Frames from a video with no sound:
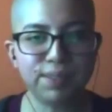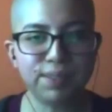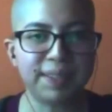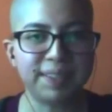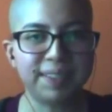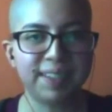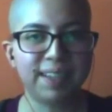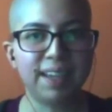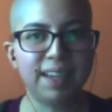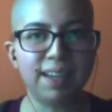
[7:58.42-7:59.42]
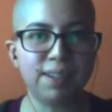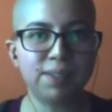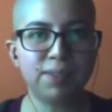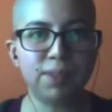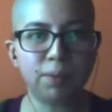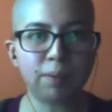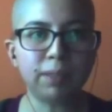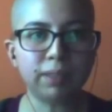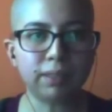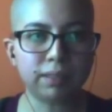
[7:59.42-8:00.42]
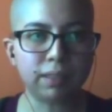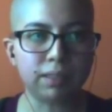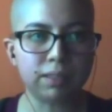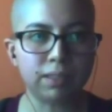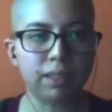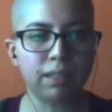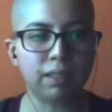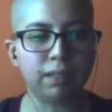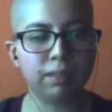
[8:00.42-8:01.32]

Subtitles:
it's fine. So we were discussing